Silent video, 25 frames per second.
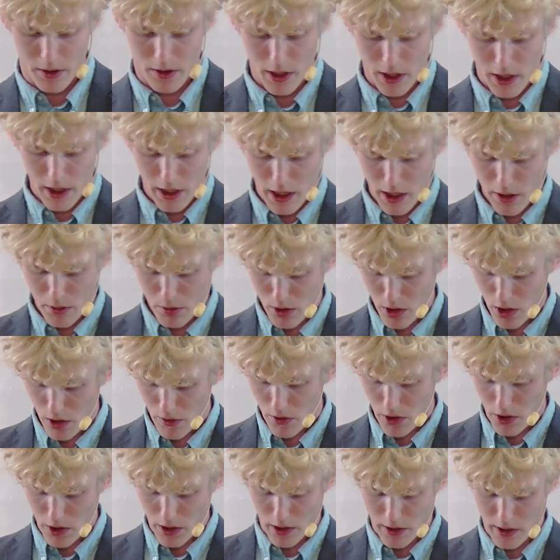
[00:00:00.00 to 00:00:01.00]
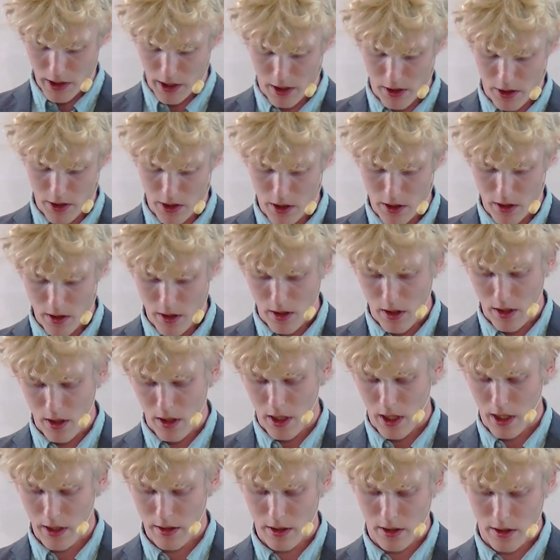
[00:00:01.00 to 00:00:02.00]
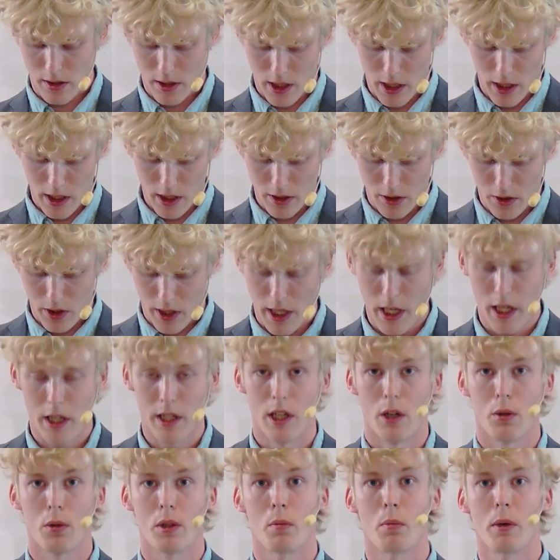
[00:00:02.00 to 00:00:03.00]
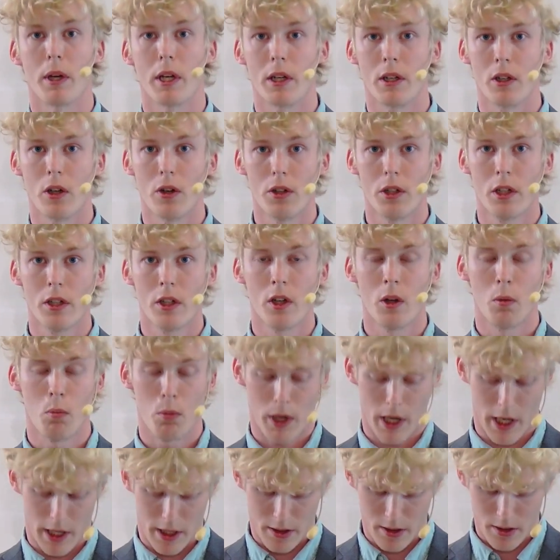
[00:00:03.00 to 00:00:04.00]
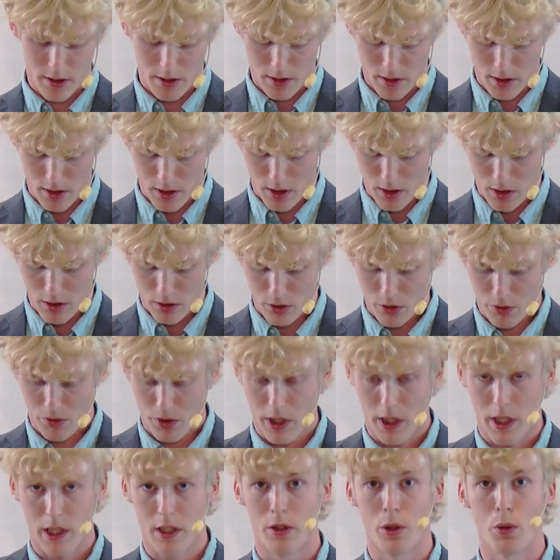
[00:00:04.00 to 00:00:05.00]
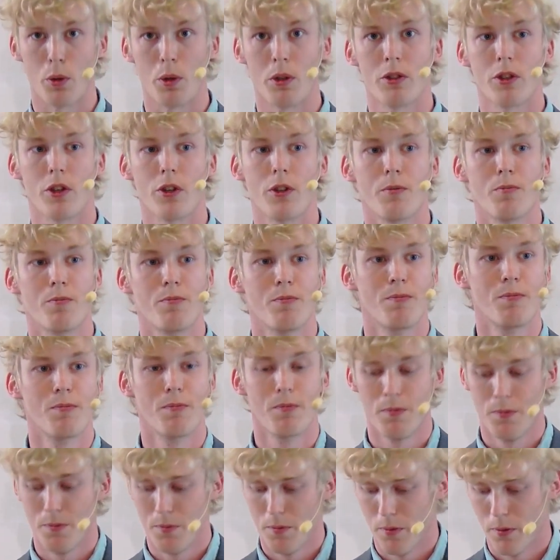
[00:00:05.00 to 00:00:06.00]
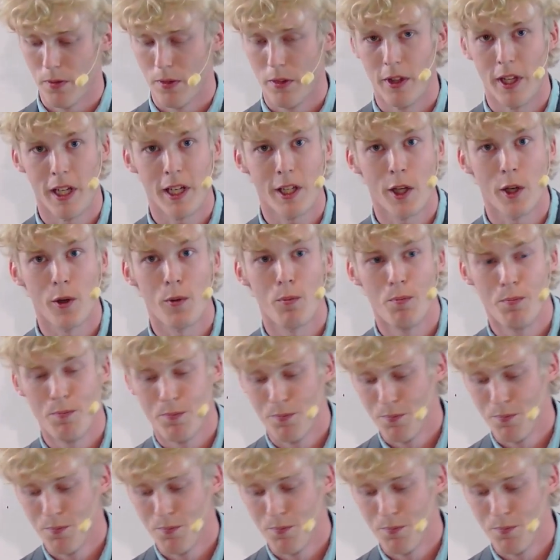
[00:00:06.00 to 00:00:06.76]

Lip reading: Study Council of Architecture has decided to hand out the pedagogical prize to Fredrik Thoresson. Thank you.